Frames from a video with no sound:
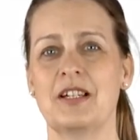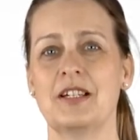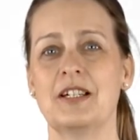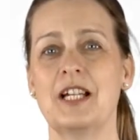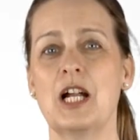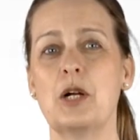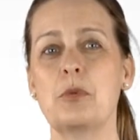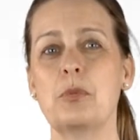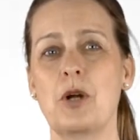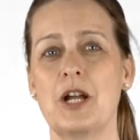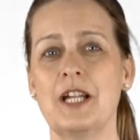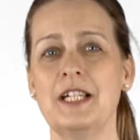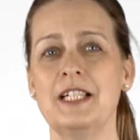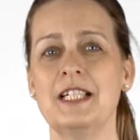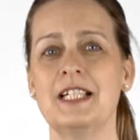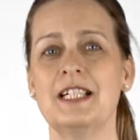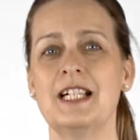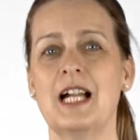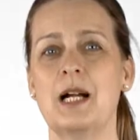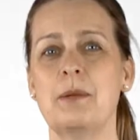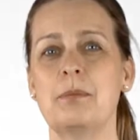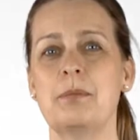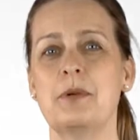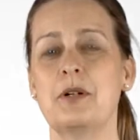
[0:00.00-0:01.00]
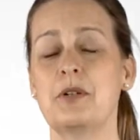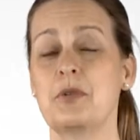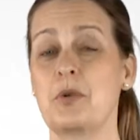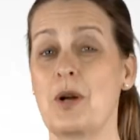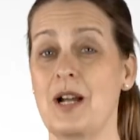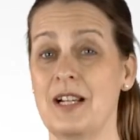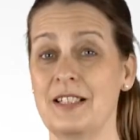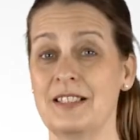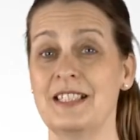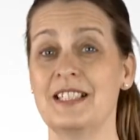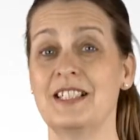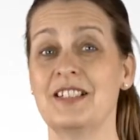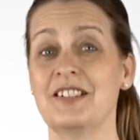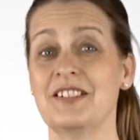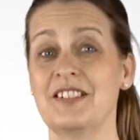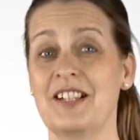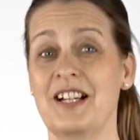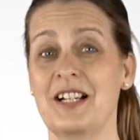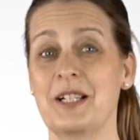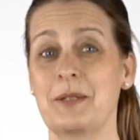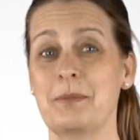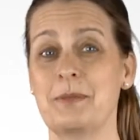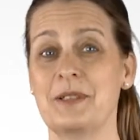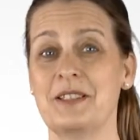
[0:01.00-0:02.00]
and how breaking up a writing
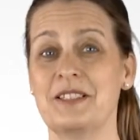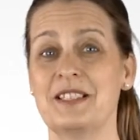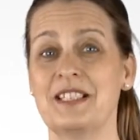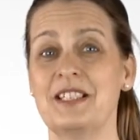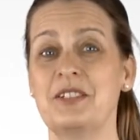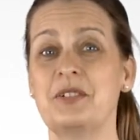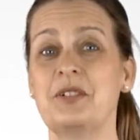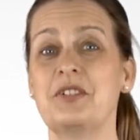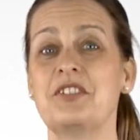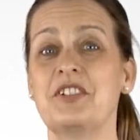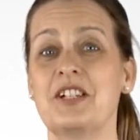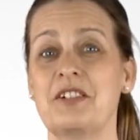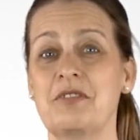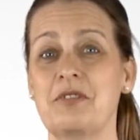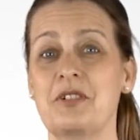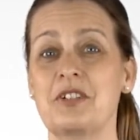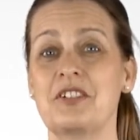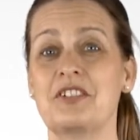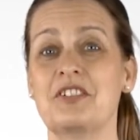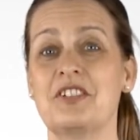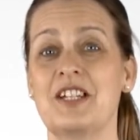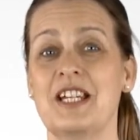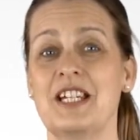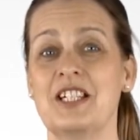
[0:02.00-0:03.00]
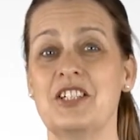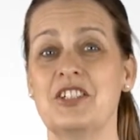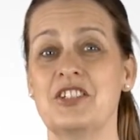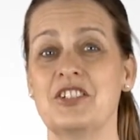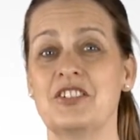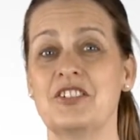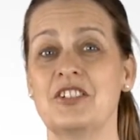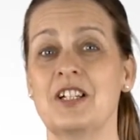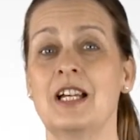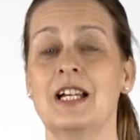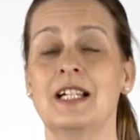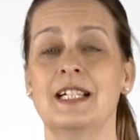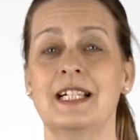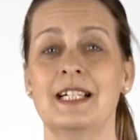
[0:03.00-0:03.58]
assignment into several stages